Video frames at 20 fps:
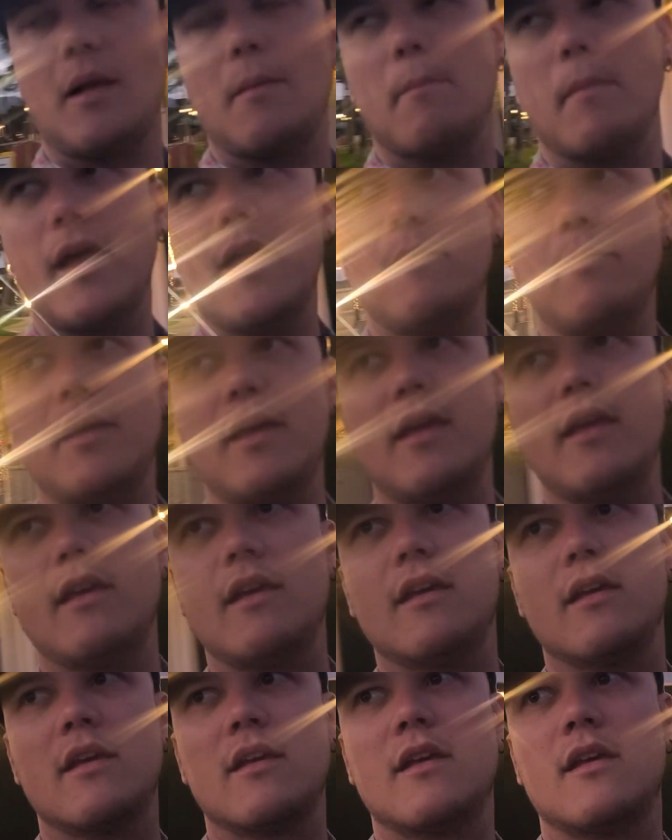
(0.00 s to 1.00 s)
maybe
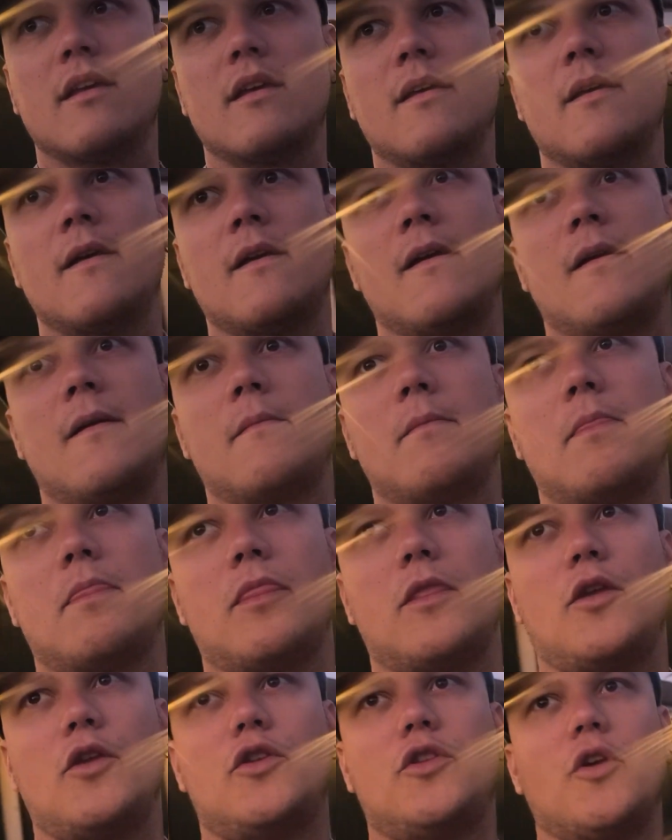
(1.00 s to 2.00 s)

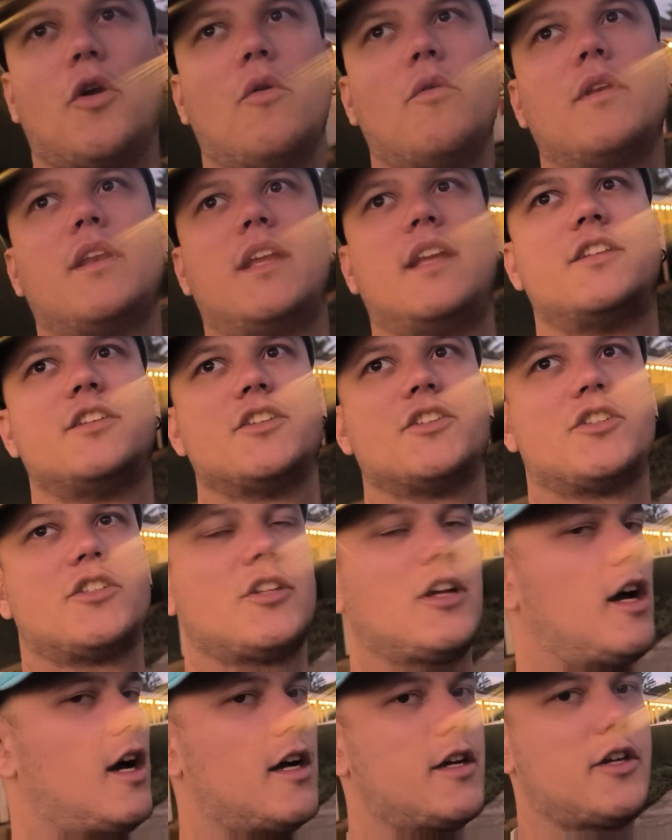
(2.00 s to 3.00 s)
you don't need to
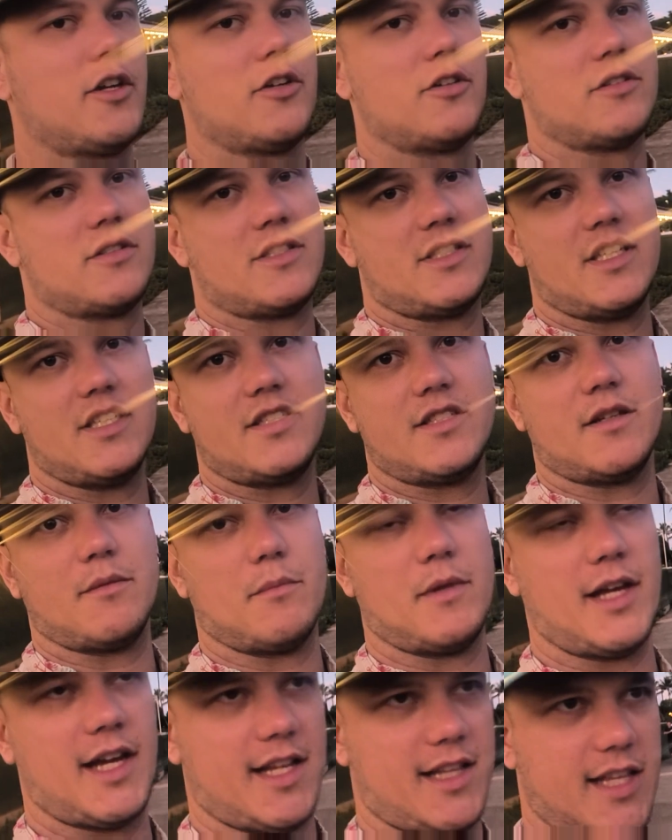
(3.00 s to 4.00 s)
shock your
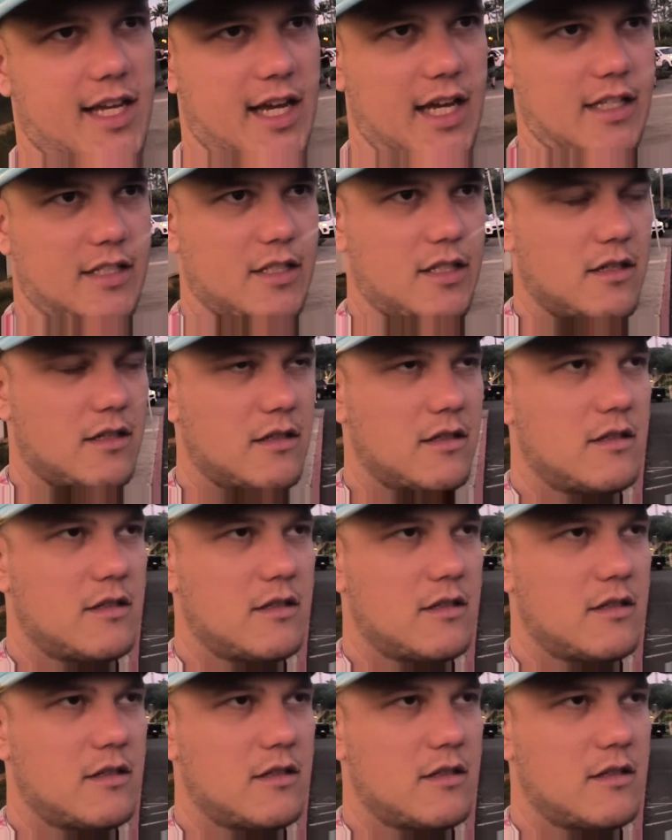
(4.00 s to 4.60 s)
system like that.